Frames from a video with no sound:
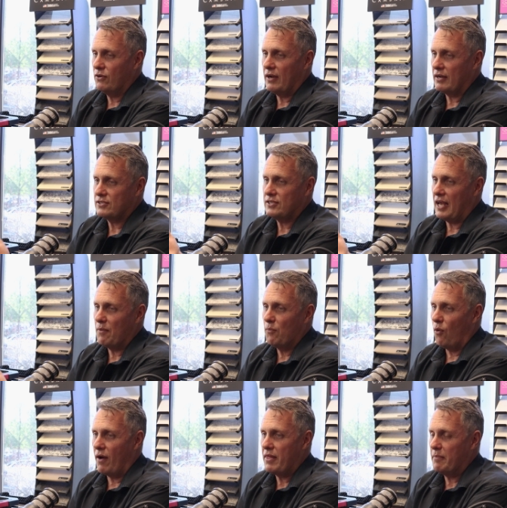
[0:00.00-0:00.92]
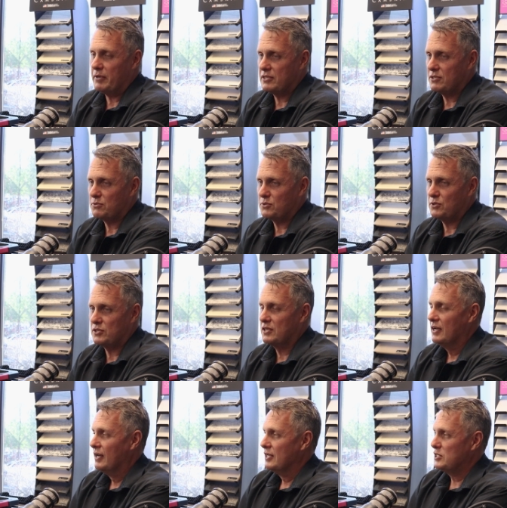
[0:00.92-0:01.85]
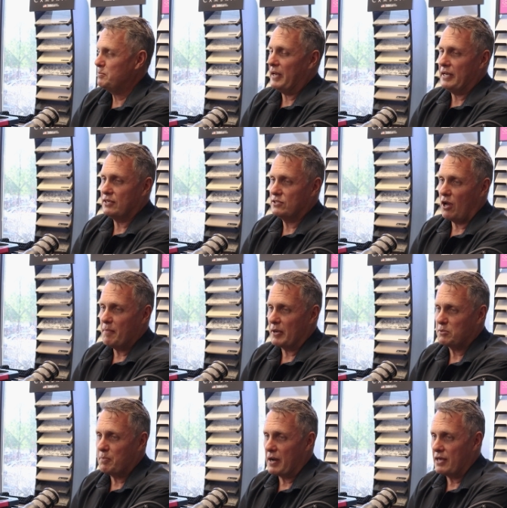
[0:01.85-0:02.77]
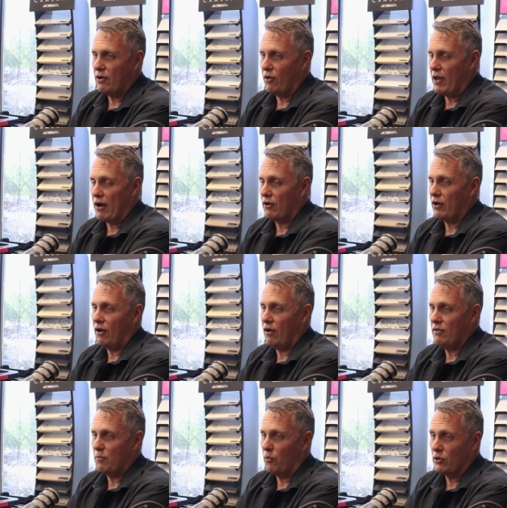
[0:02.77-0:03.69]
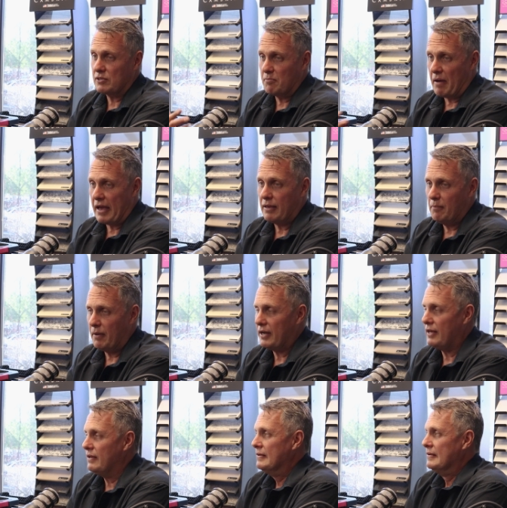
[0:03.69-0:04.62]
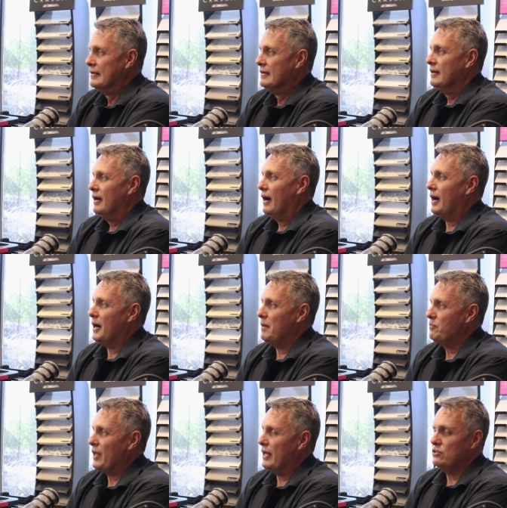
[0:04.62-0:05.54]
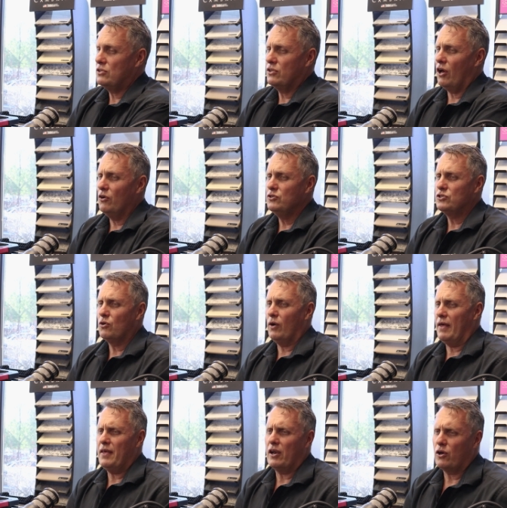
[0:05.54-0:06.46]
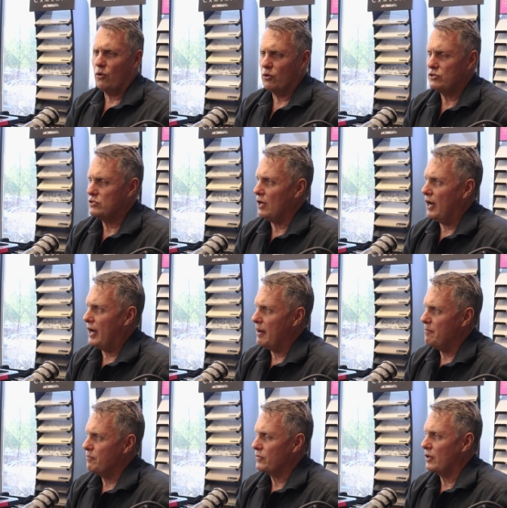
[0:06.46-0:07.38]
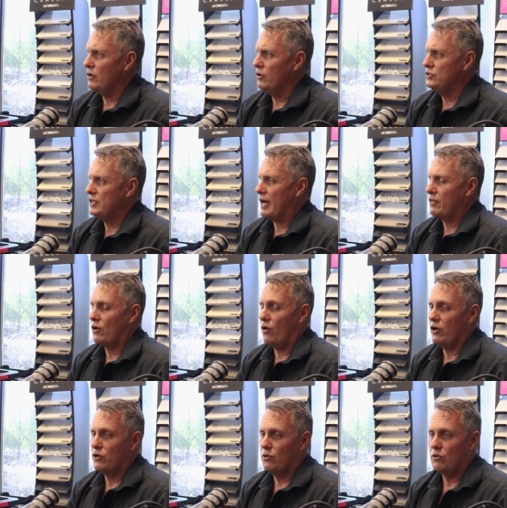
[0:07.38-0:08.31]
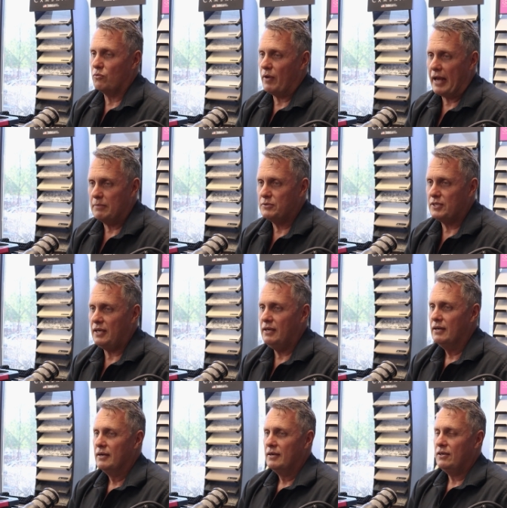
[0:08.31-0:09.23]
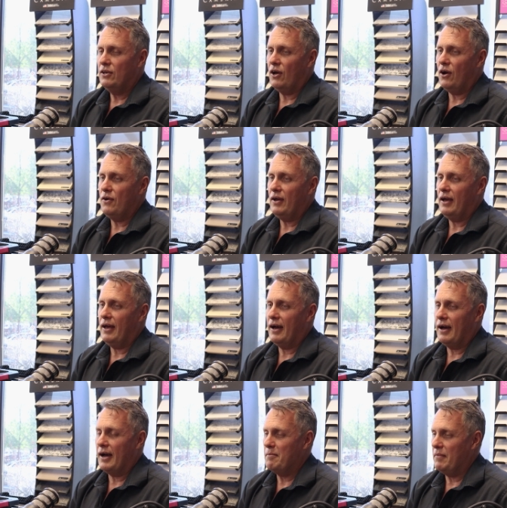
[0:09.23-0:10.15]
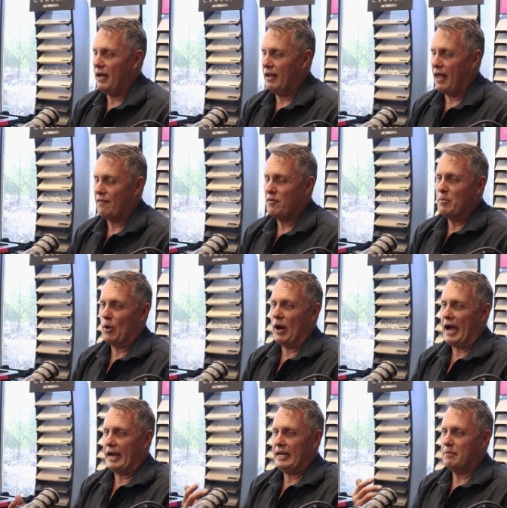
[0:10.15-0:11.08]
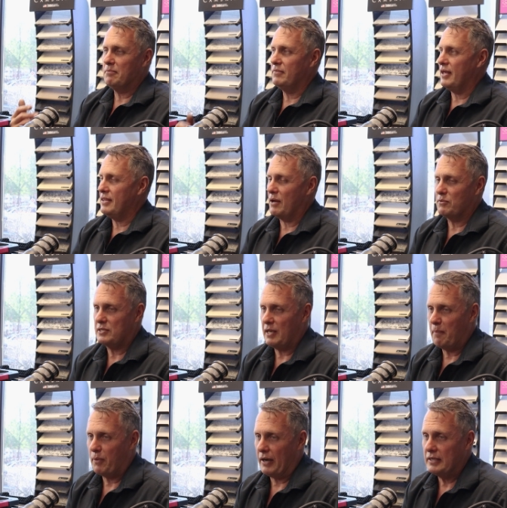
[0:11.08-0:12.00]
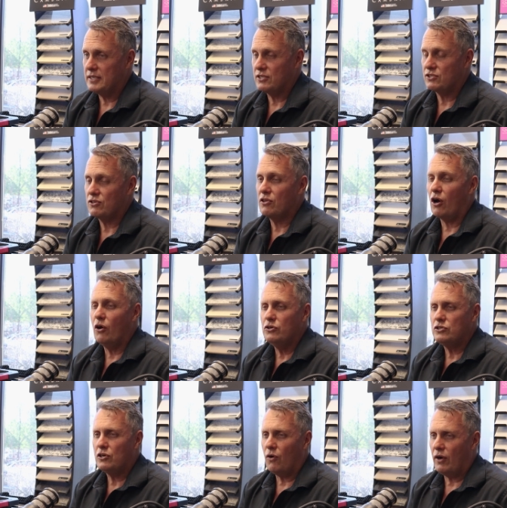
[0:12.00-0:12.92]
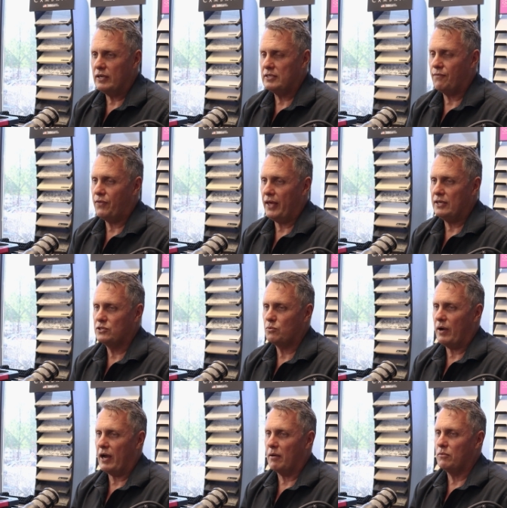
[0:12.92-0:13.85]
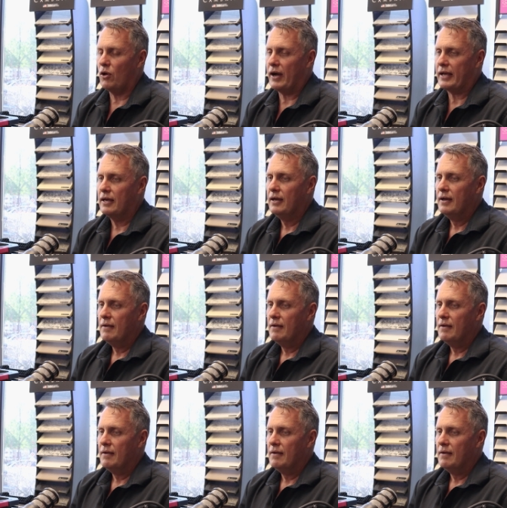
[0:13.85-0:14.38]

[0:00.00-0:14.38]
couldn't understand why the business was spending so much money on alcohol and wasn't making money um, and those, and then of course, um, who's the other guy? Gordon Ramsay, you know, um, and love him or hate him. Then there was The Apprentice. Those kinds of things where I'm like,